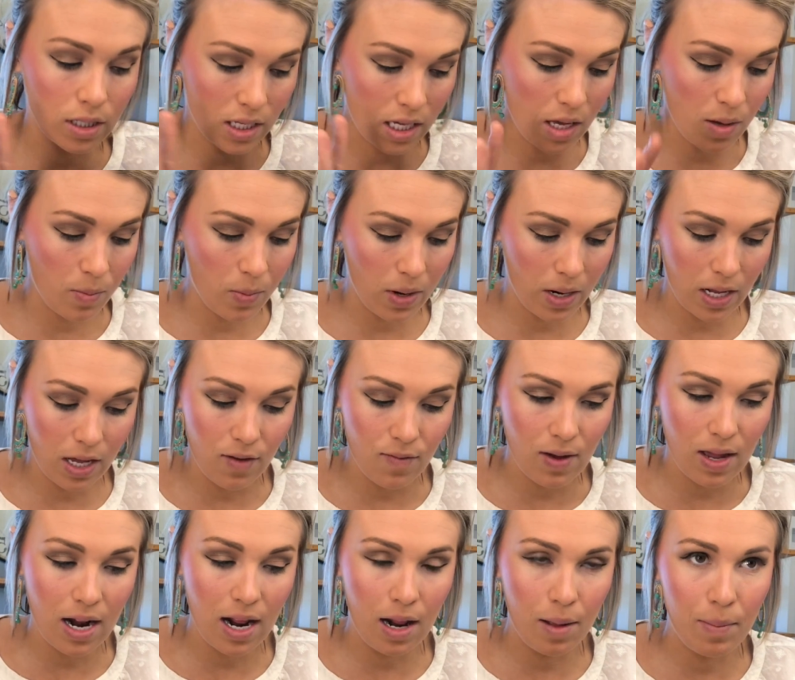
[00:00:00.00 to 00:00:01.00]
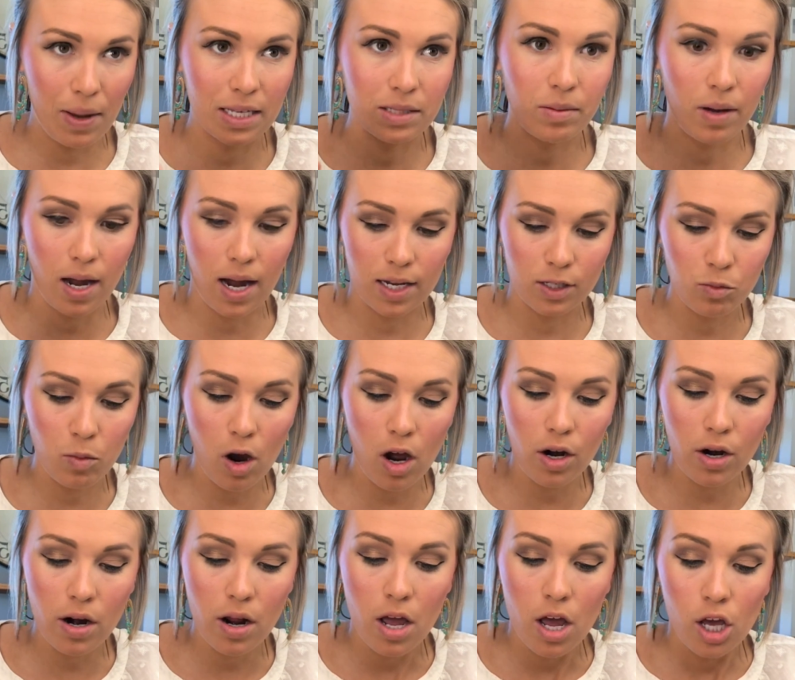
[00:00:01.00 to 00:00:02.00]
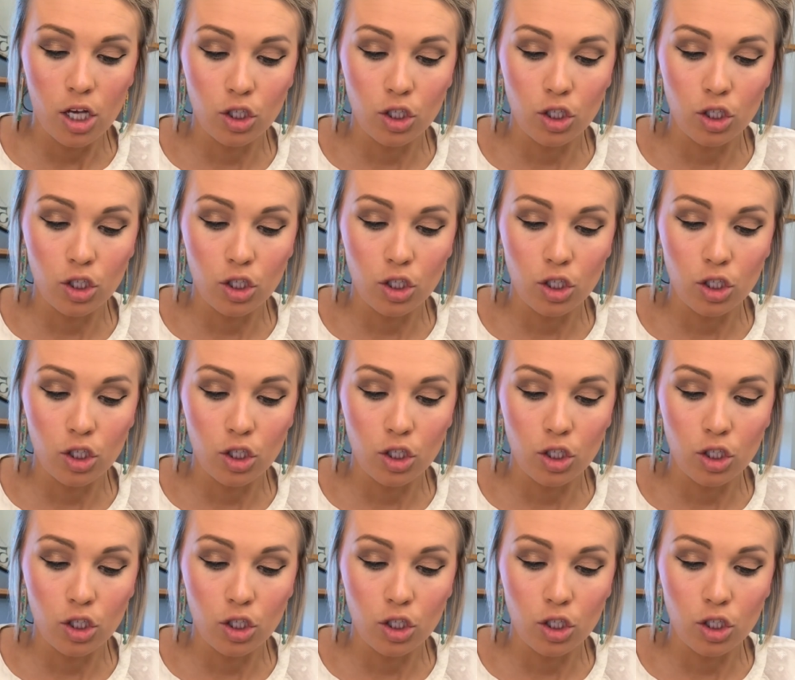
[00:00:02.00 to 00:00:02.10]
keep it even and it makes my eyes water.